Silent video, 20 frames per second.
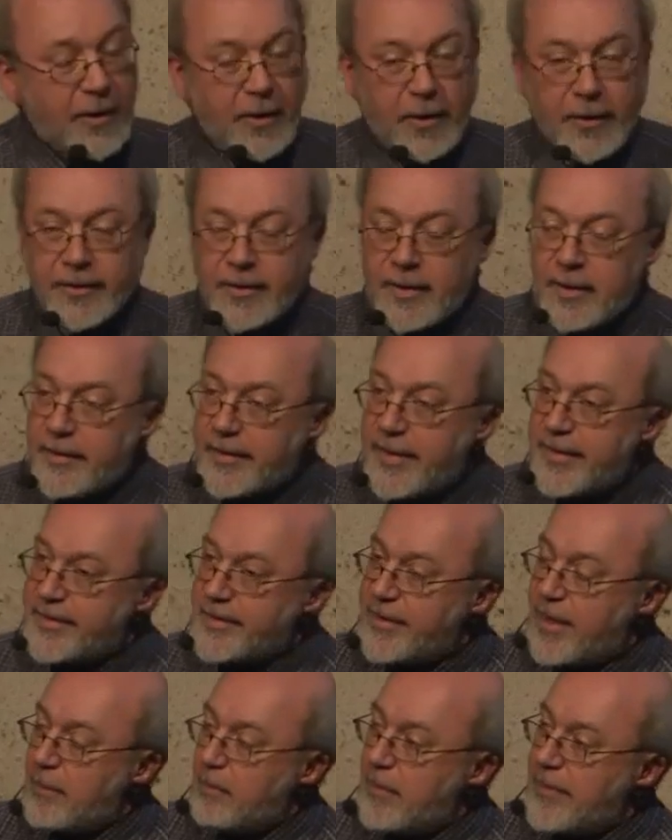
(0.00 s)
god, this
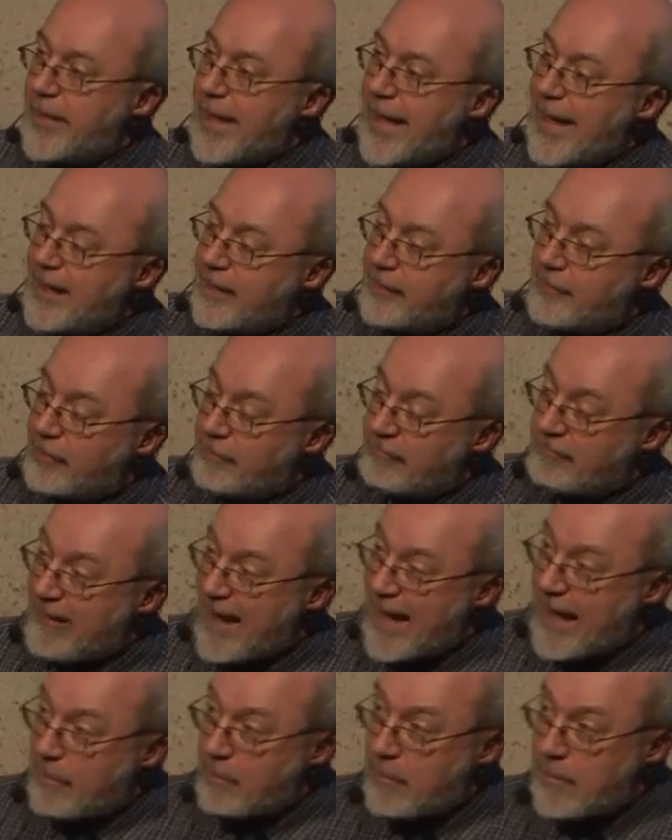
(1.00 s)
time with the head of a
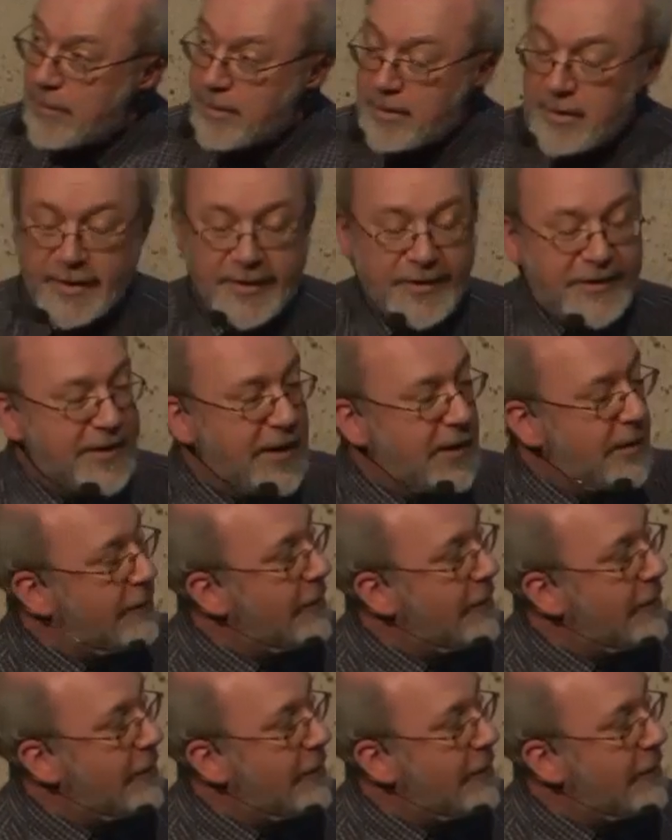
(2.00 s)
ram instead